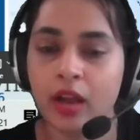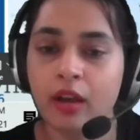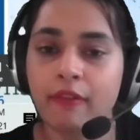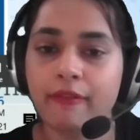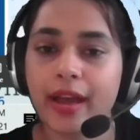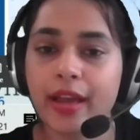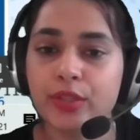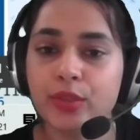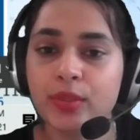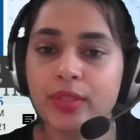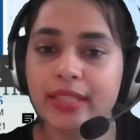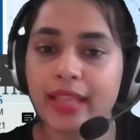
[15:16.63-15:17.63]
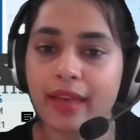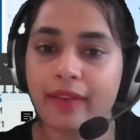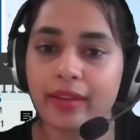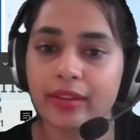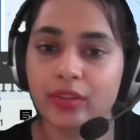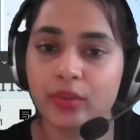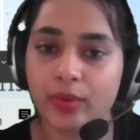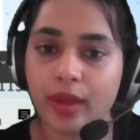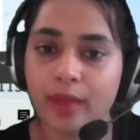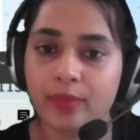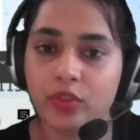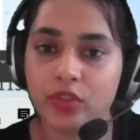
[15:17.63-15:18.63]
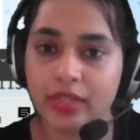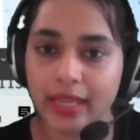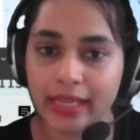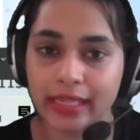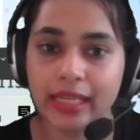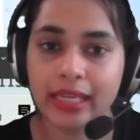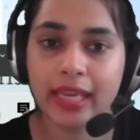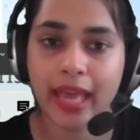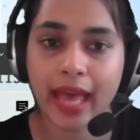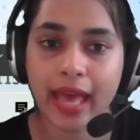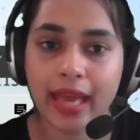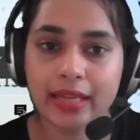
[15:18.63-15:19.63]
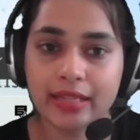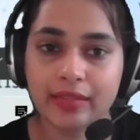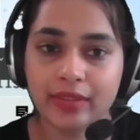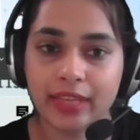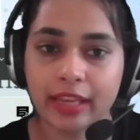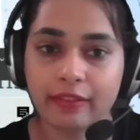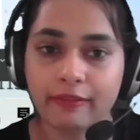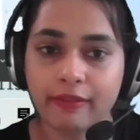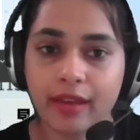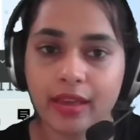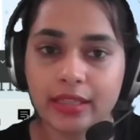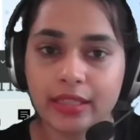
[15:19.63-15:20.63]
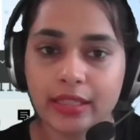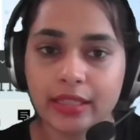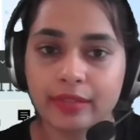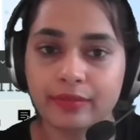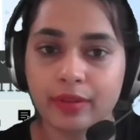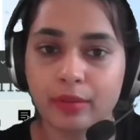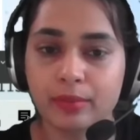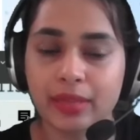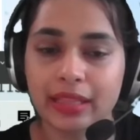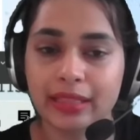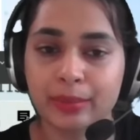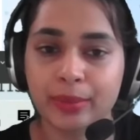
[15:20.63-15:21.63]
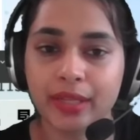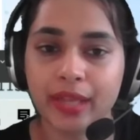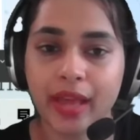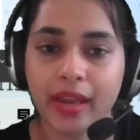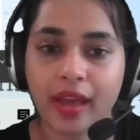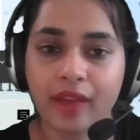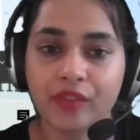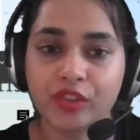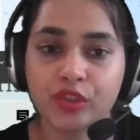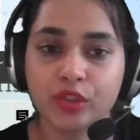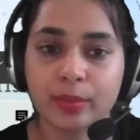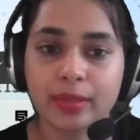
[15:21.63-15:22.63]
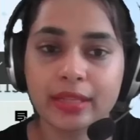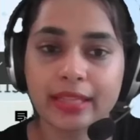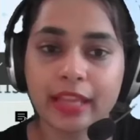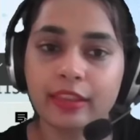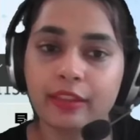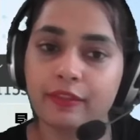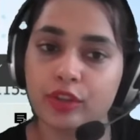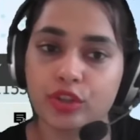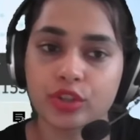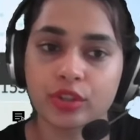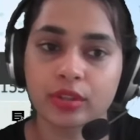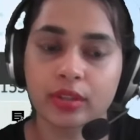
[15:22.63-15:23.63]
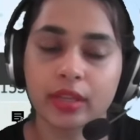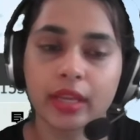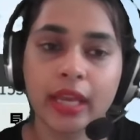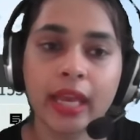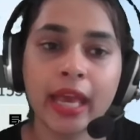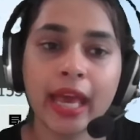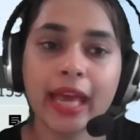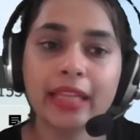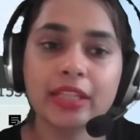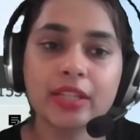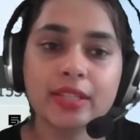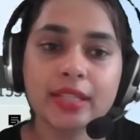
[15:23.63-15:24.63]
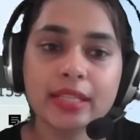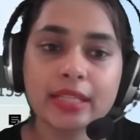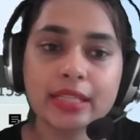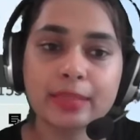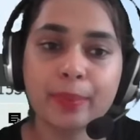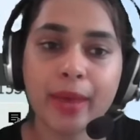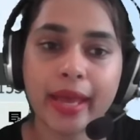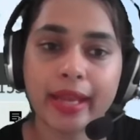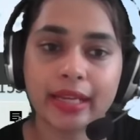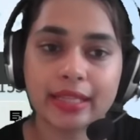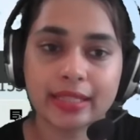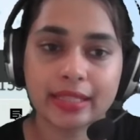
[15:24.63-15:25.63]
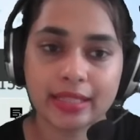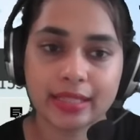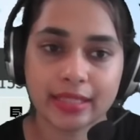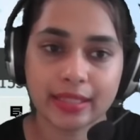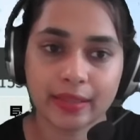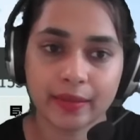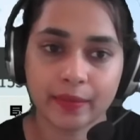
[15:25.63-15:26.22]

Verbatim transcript: 5 to 7 grams daily and we can find it from milk, banana, vegetables and the fish. And the disease is paralysis.